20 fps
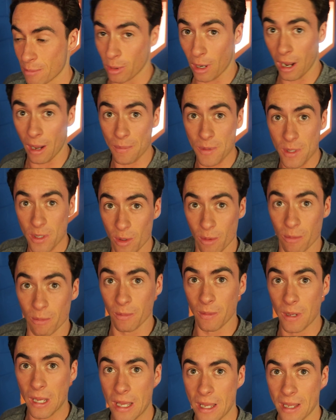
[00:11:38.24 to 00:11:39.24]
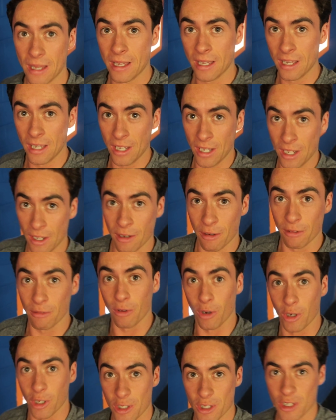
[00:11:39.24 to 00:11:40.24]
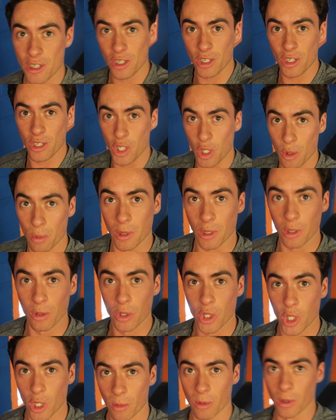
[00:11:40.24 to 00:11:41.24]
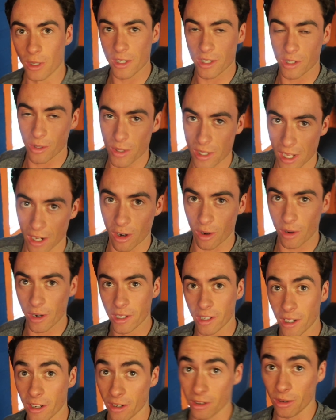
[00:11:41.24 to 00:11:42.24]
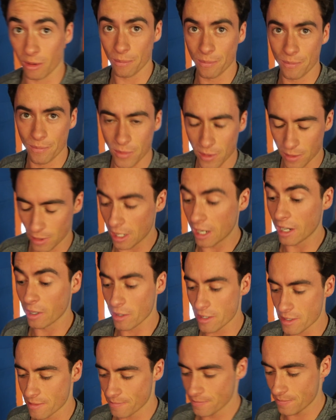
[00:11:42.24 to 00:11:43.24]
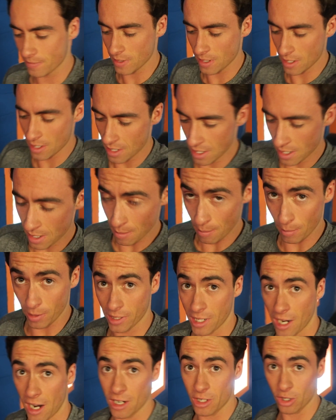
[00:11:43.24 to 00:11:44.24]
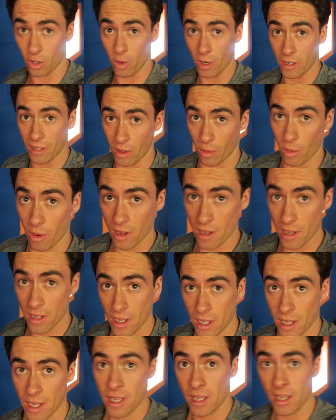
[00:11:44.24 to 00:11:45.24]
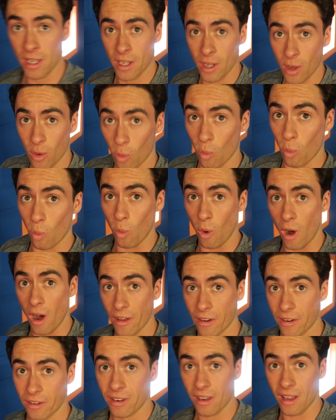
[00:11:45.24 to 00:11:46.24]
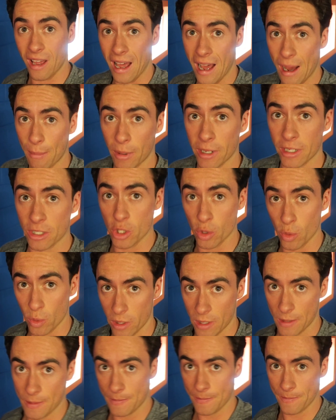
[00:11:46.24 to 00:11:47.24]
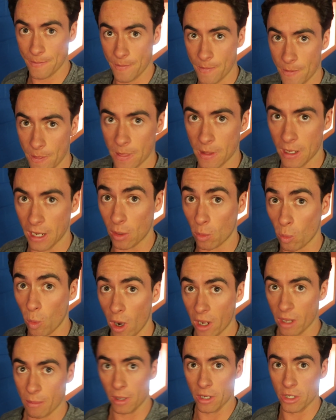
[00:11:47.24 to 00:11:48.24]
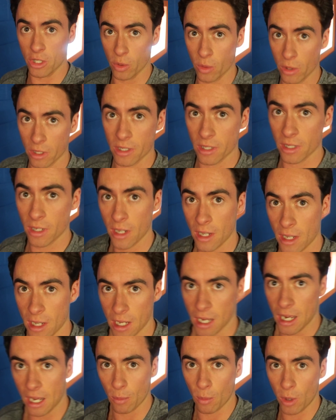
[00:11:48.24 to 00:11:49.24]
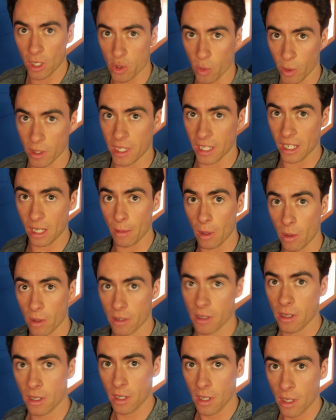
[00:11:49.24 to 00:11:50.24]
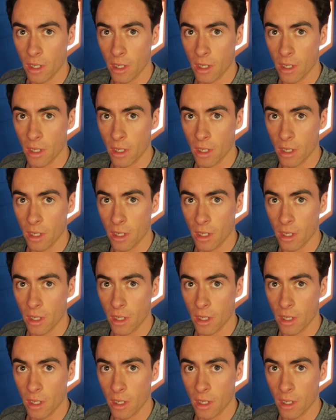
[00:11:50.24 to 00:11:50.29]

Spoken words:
Perhaps some fucking stupid YouTuber has used that already, I don't know. Anyways, my cardio right now. What am I doing? And why am I doing it? And what do I think about it?